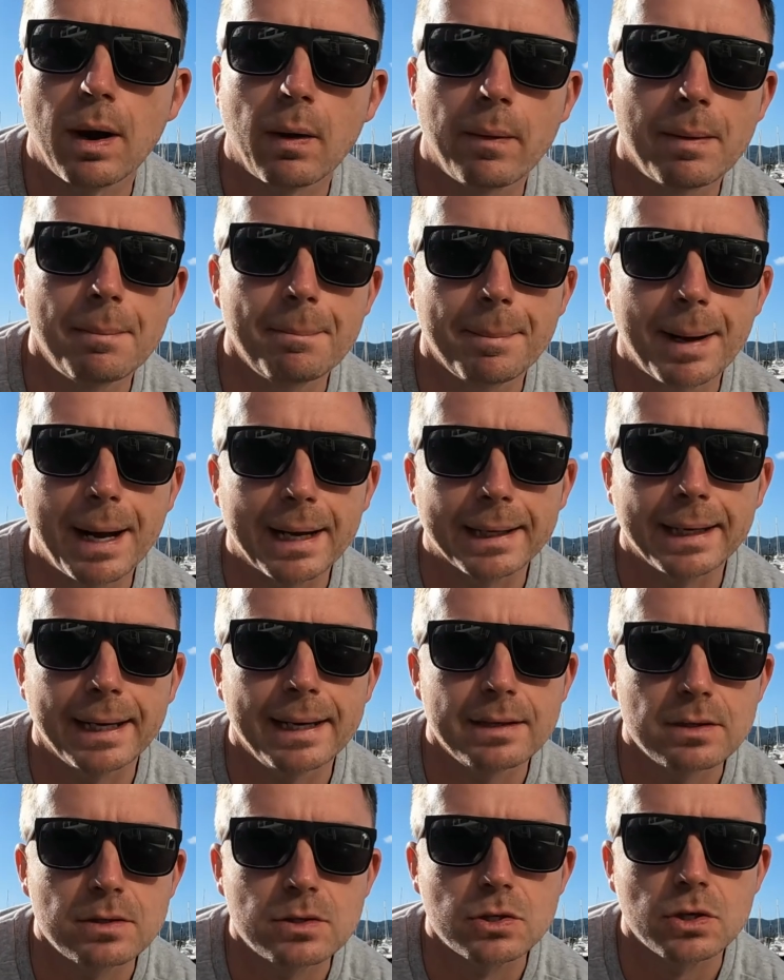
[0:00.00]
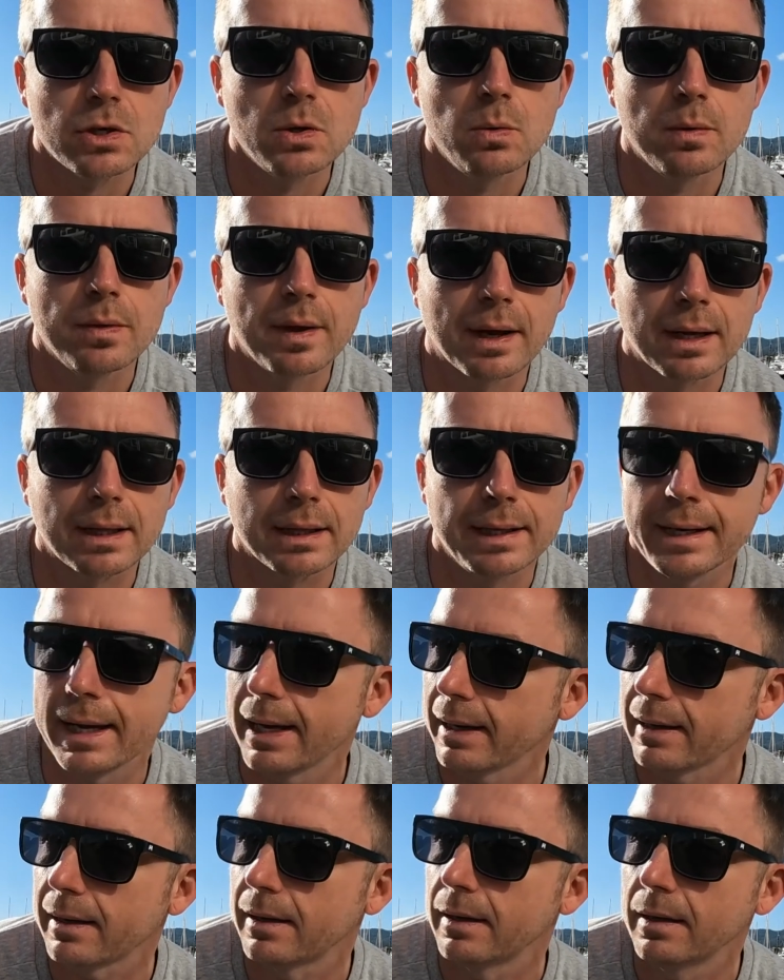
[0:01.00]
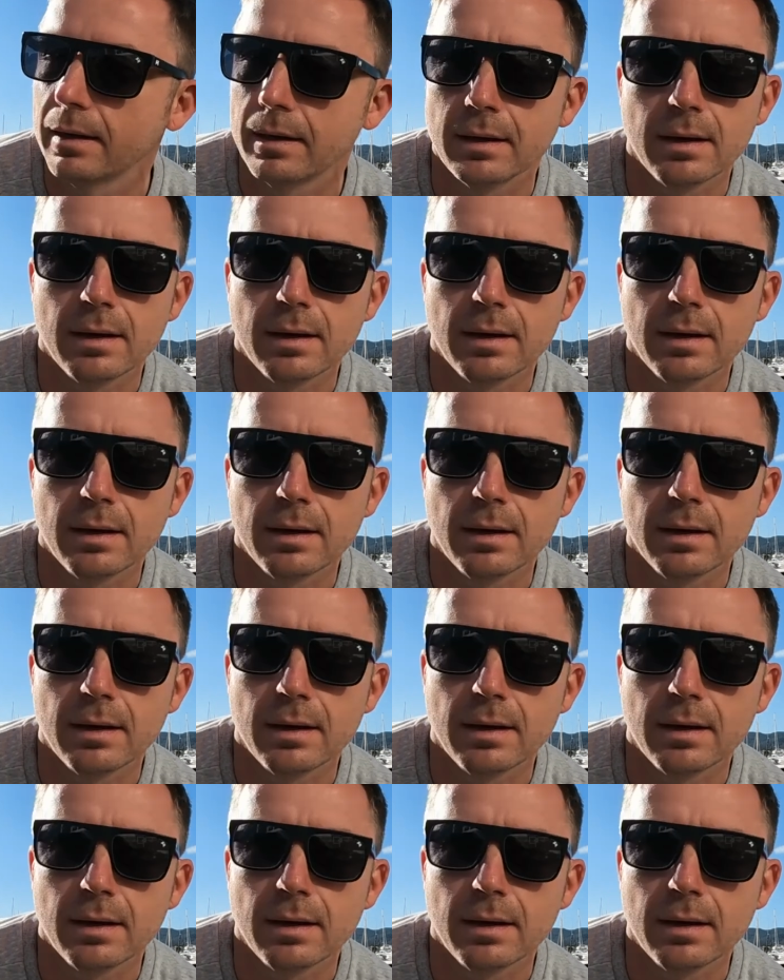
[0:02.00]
I went back into the clinic.